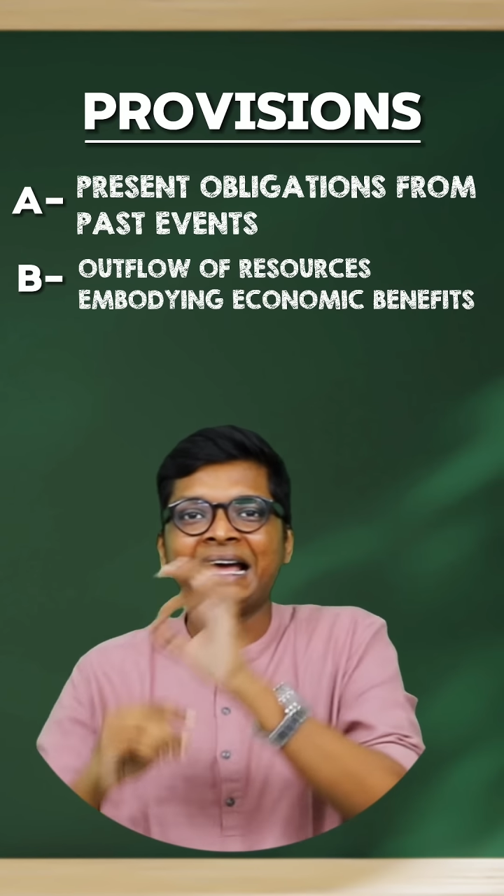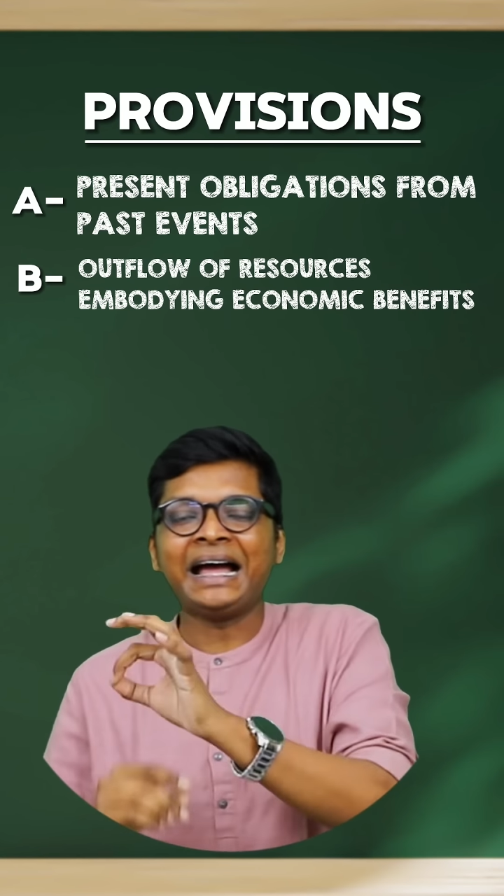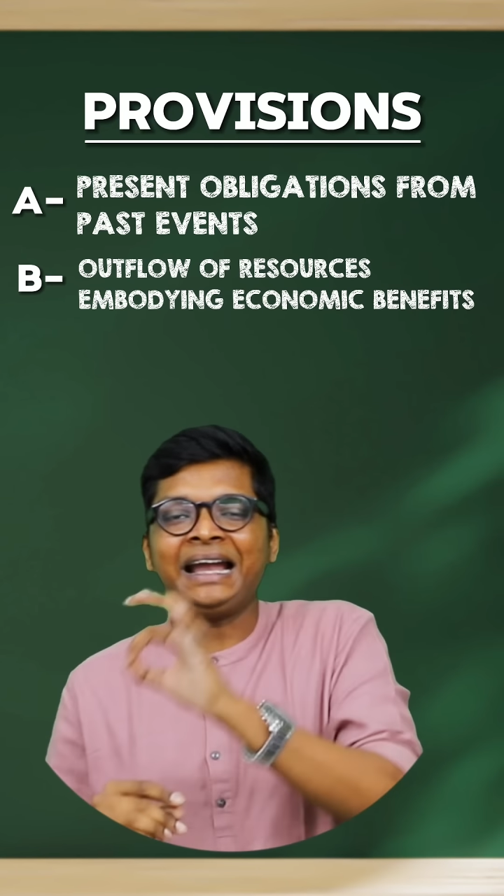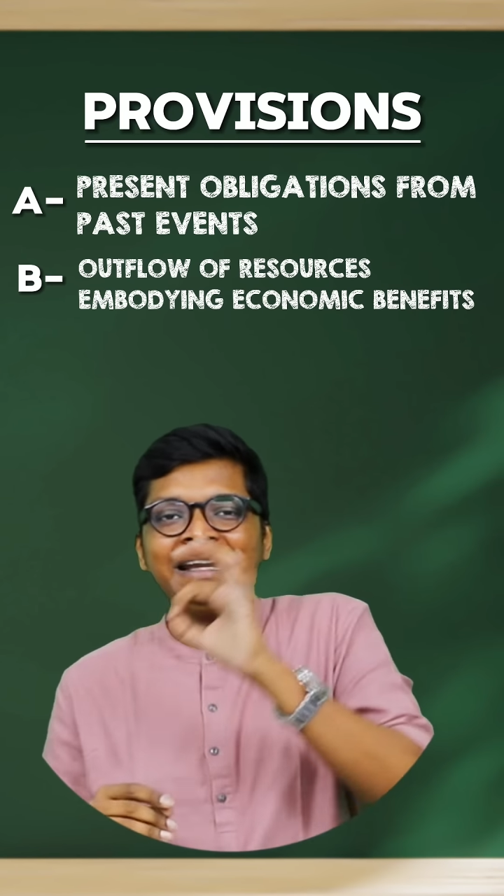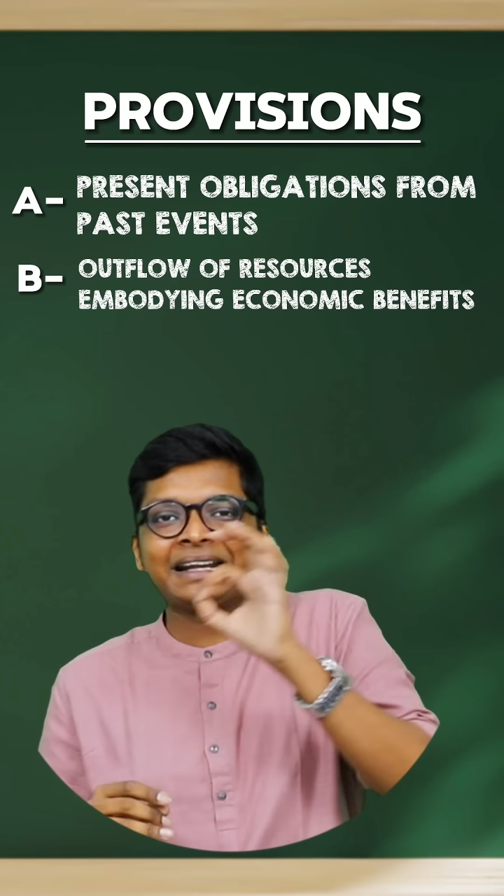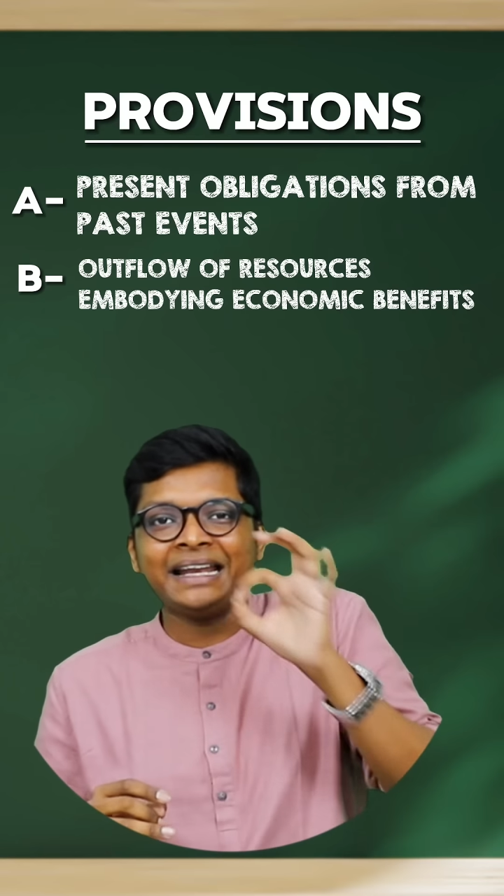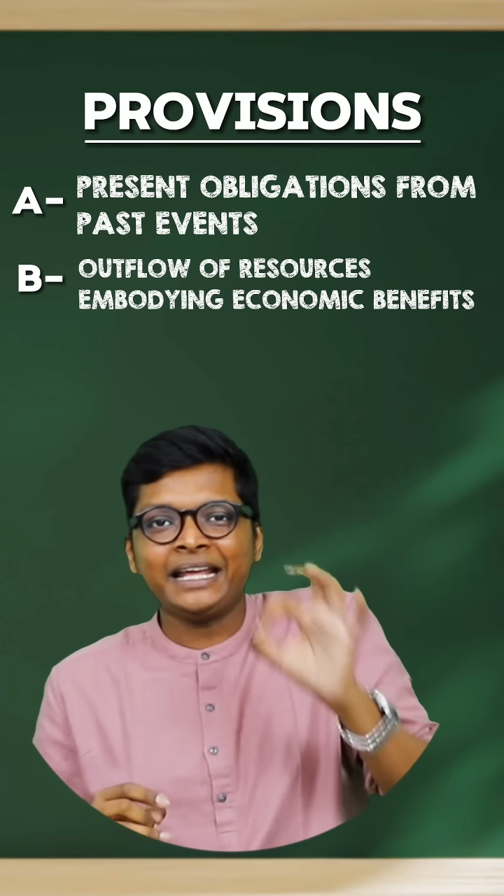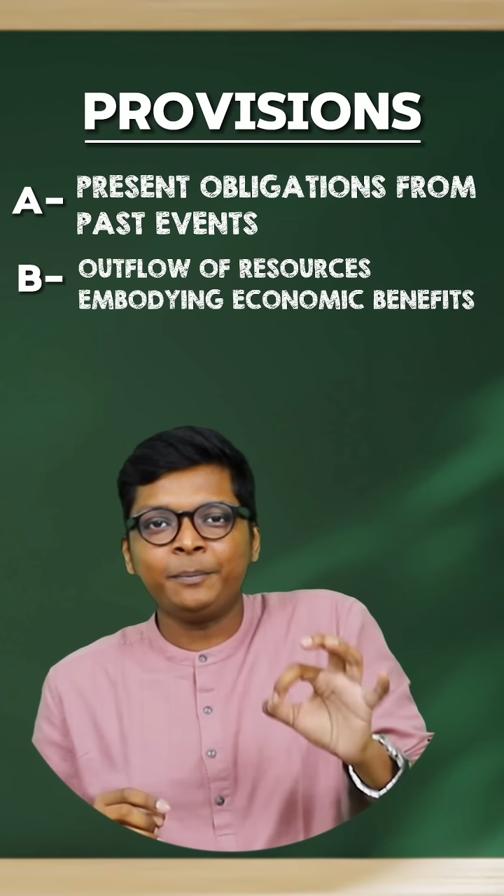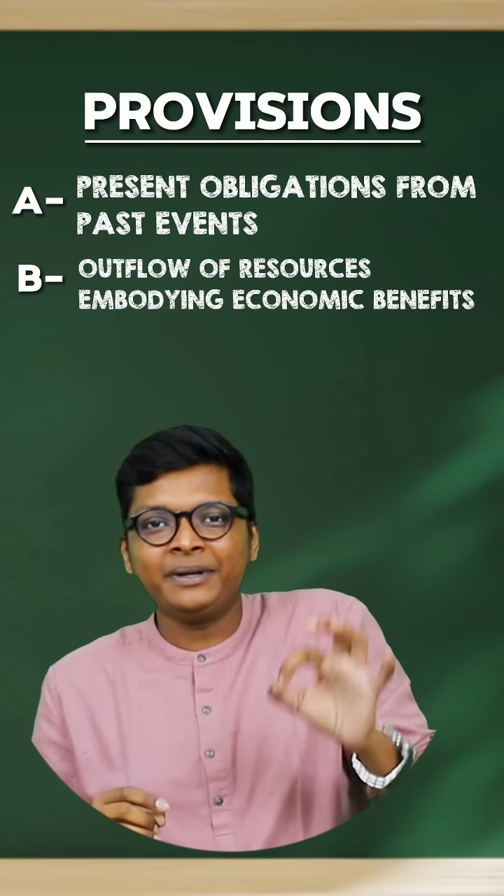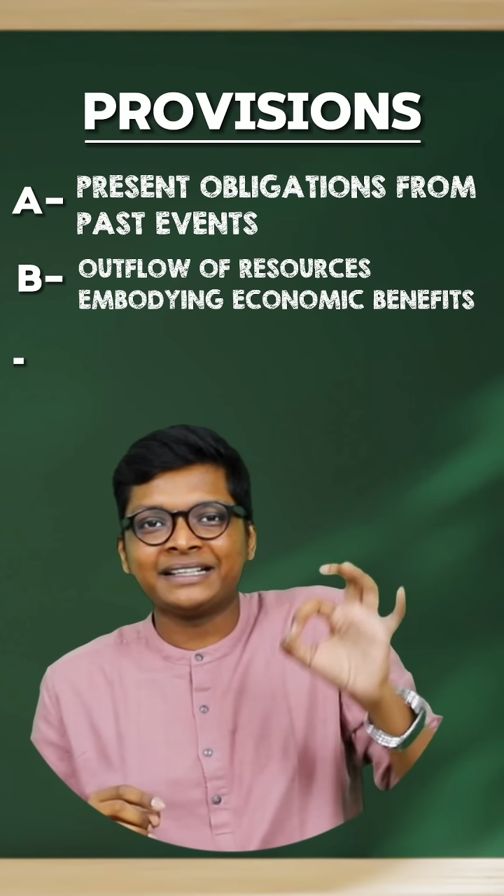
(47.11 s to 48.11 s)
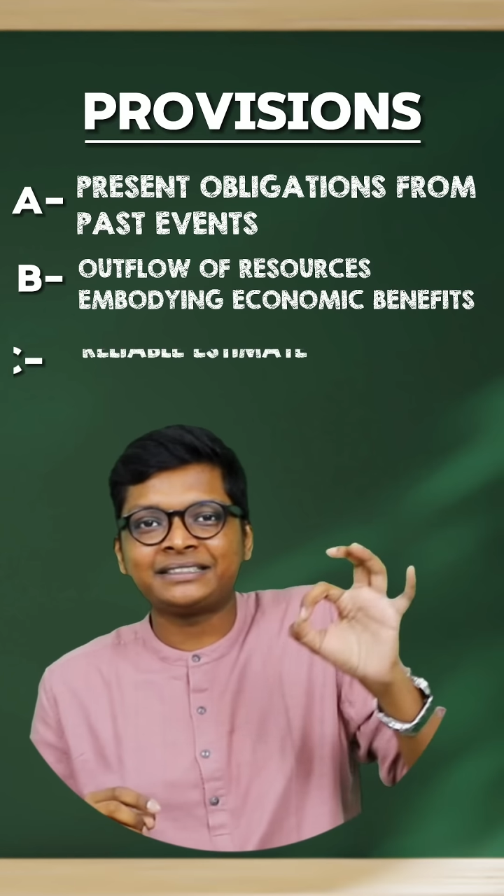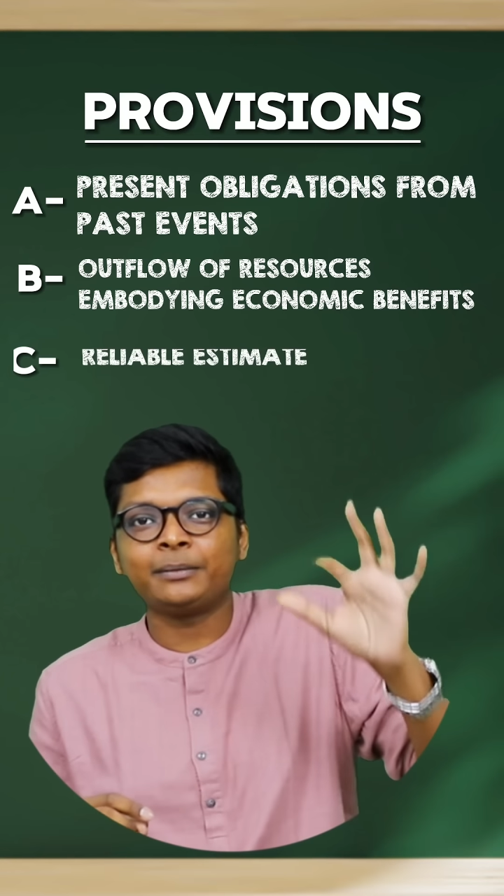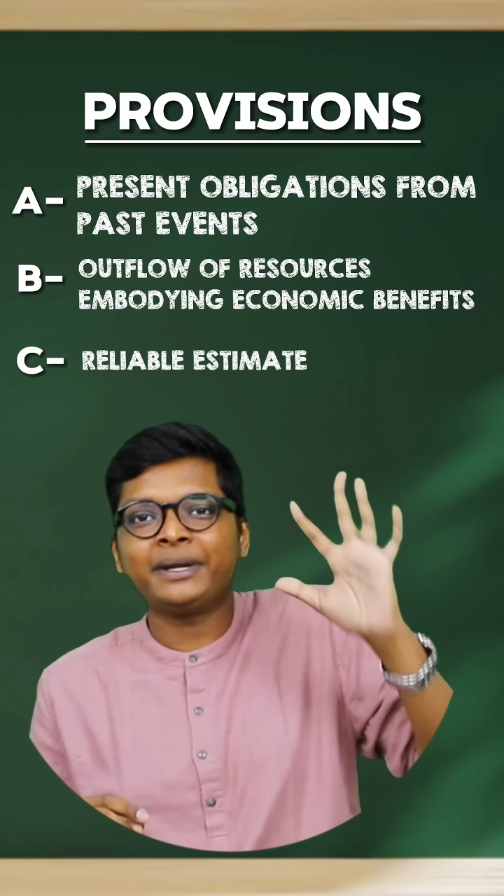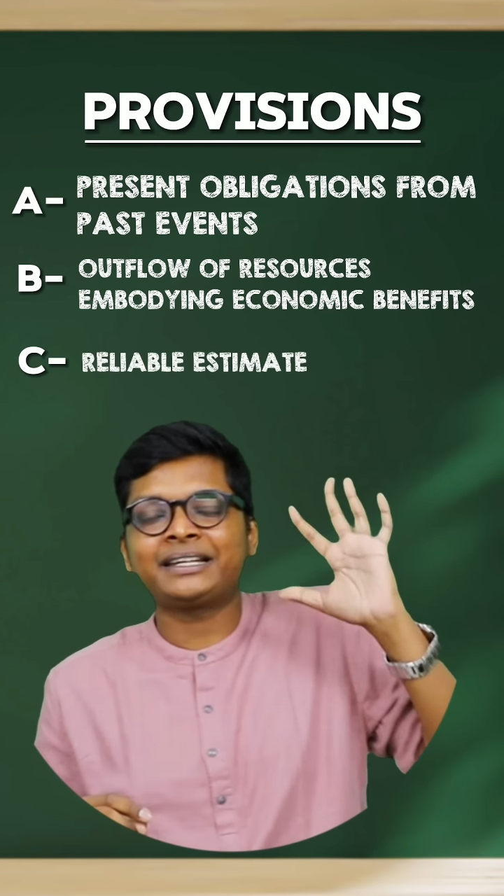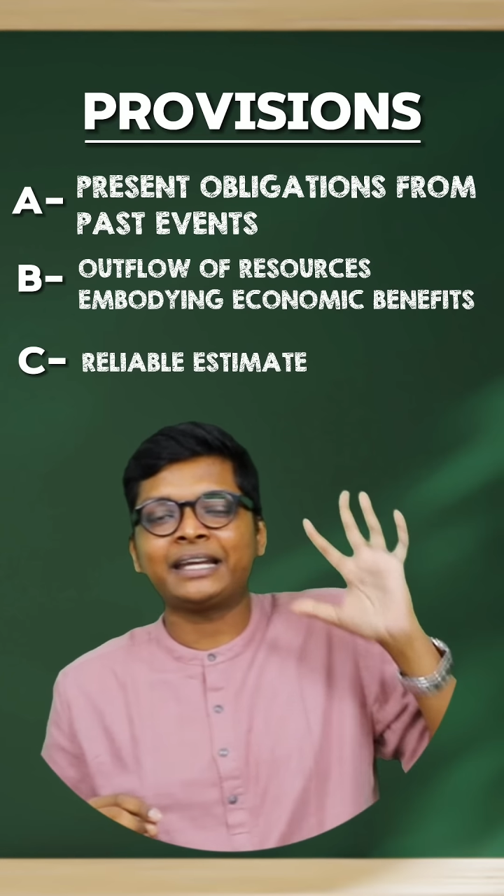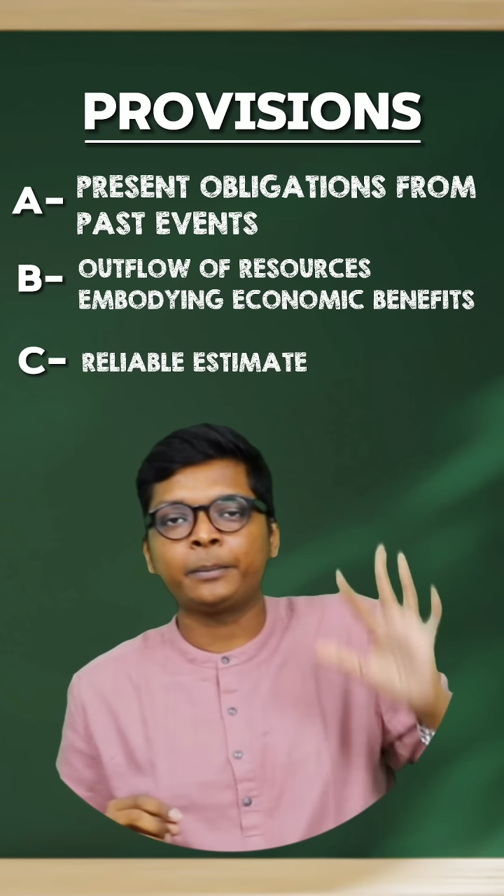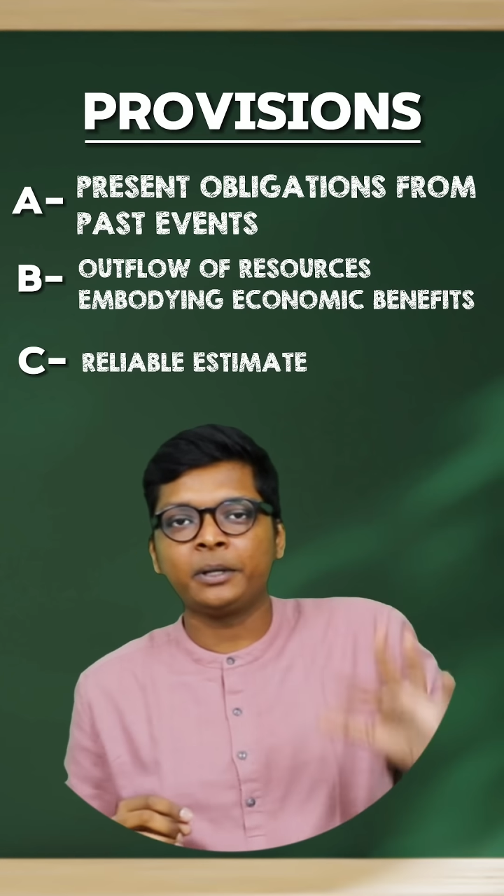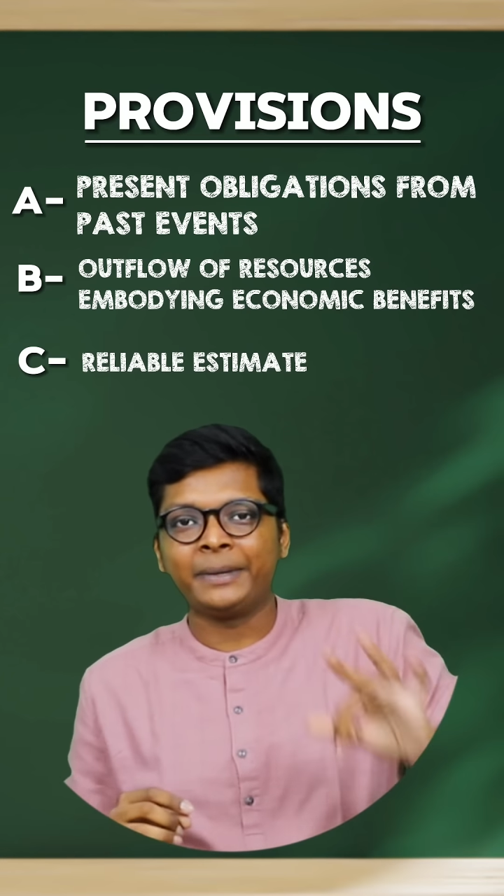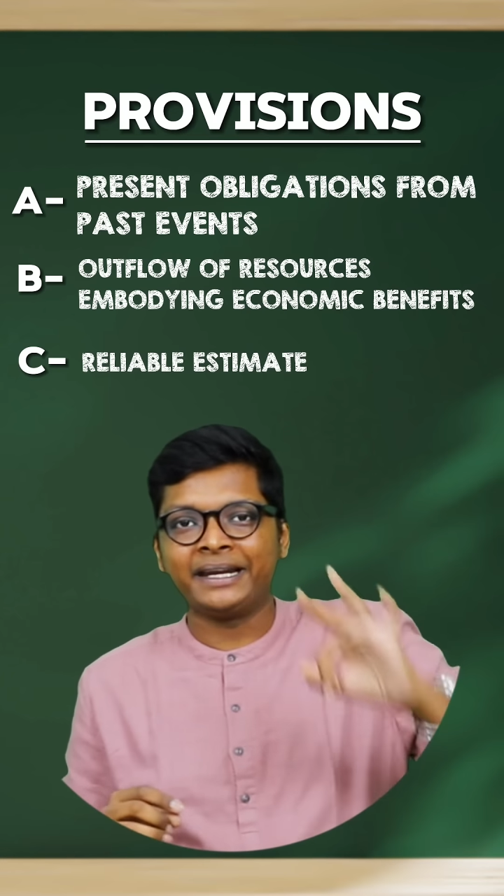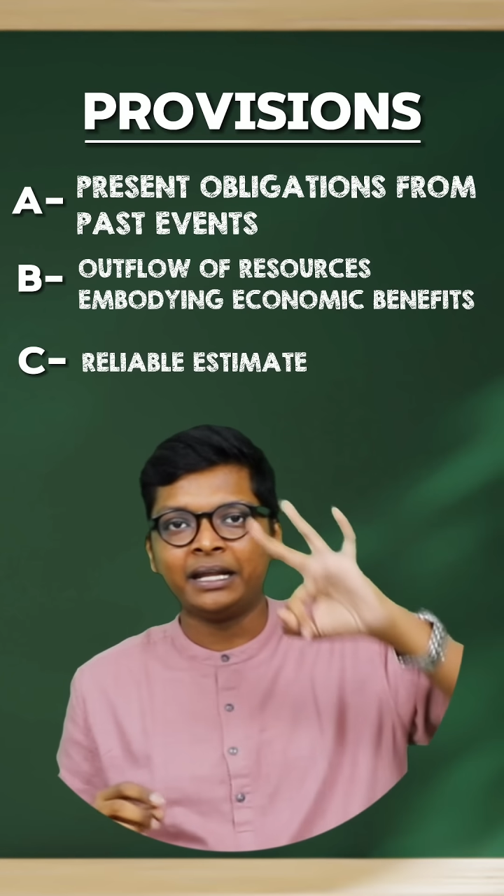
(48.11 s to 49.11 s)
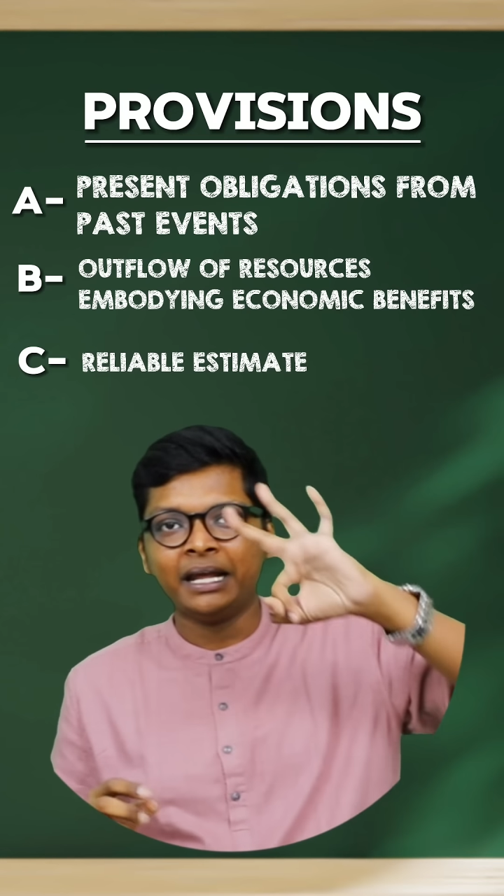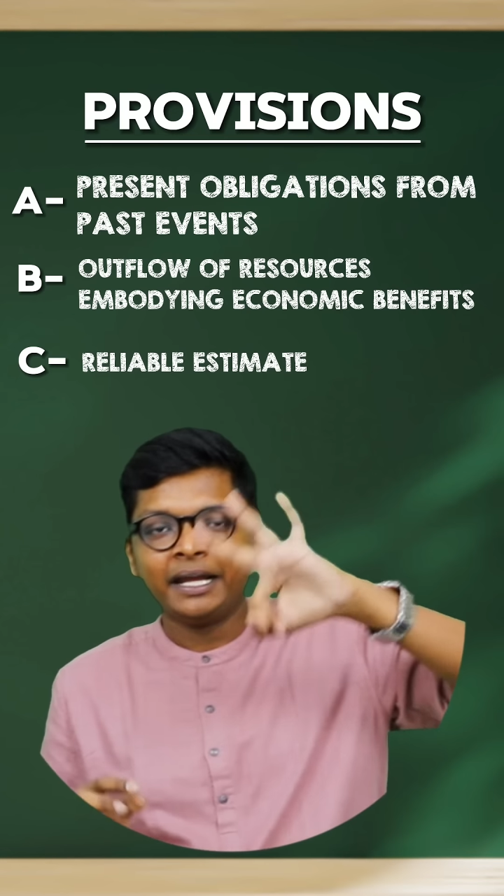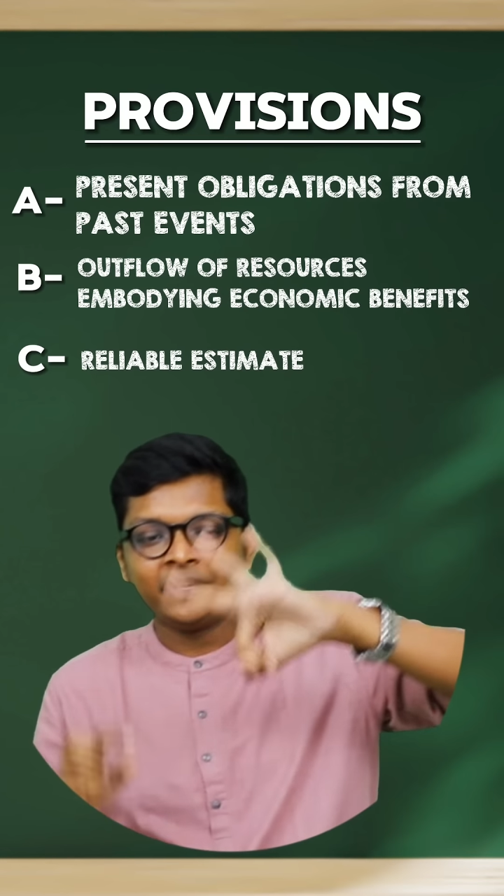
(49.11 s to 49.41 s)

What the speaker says: and reliable estimate can be made.